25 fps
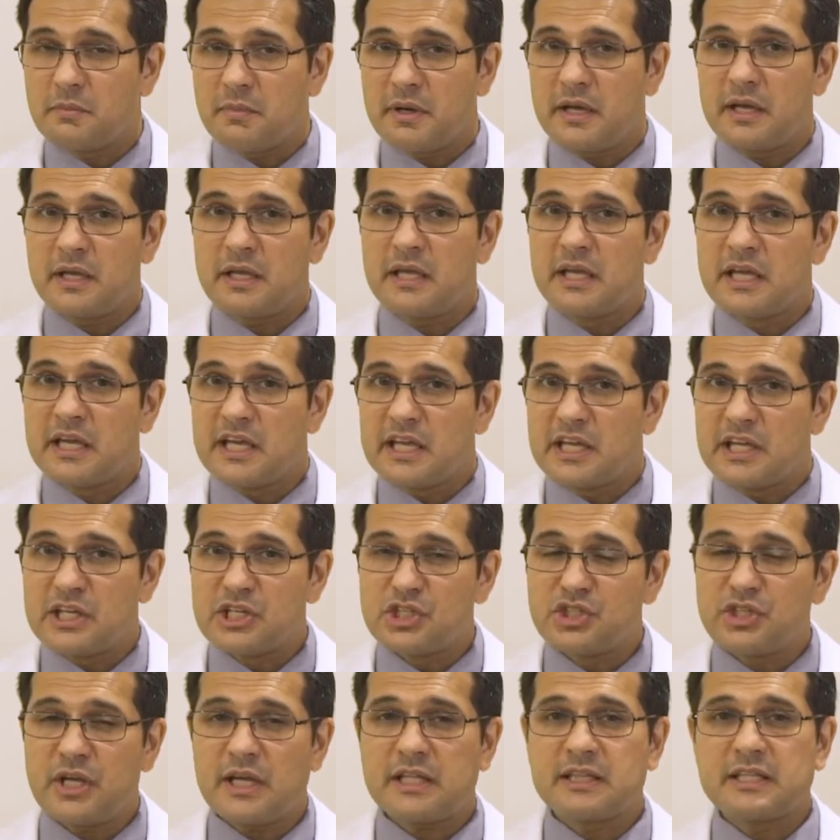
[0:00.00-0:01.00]
by
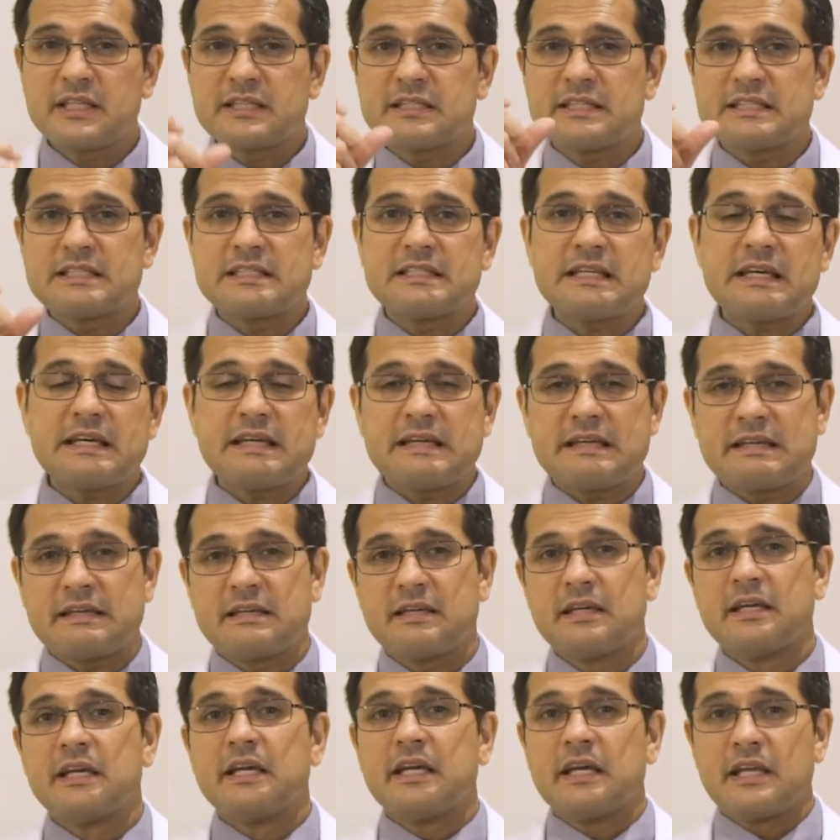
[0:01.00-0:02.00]
injecting the dye
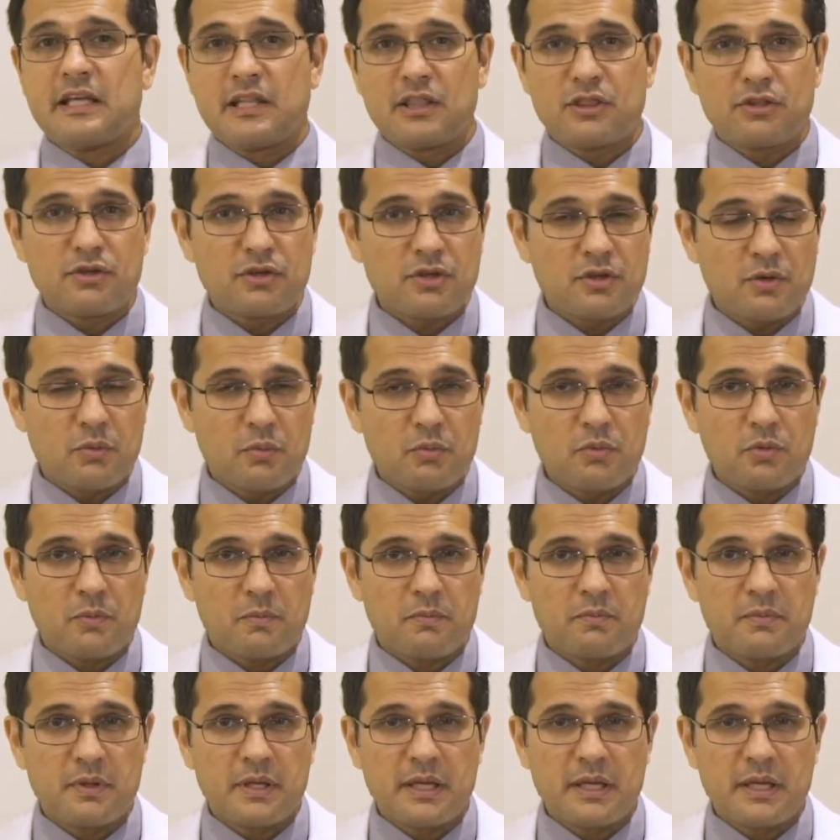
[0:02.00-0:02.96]
into your womb